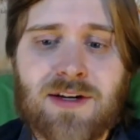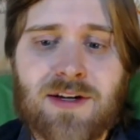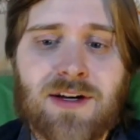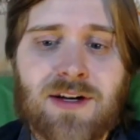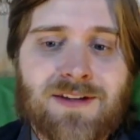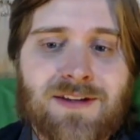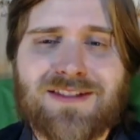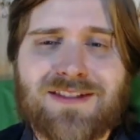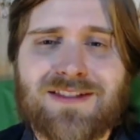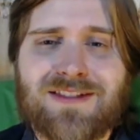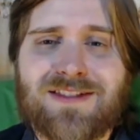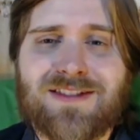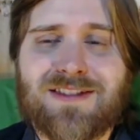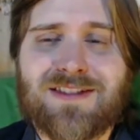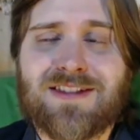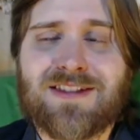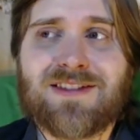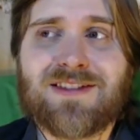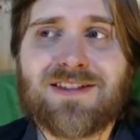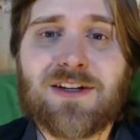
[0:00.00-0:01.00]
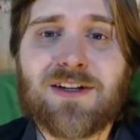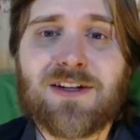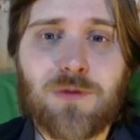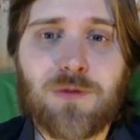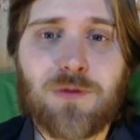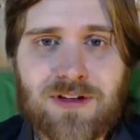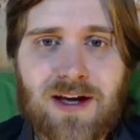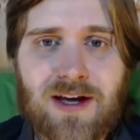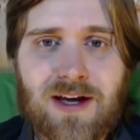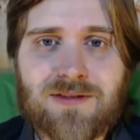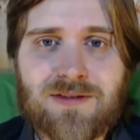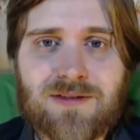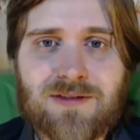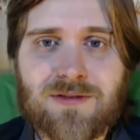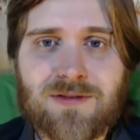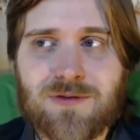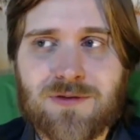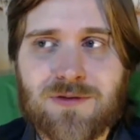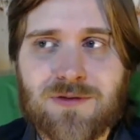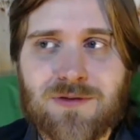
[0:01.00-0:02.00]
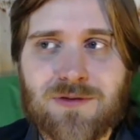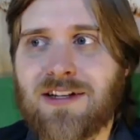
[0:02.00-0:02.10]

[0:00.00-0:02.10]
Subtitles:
This is the sequel to that, so Johnny Depp will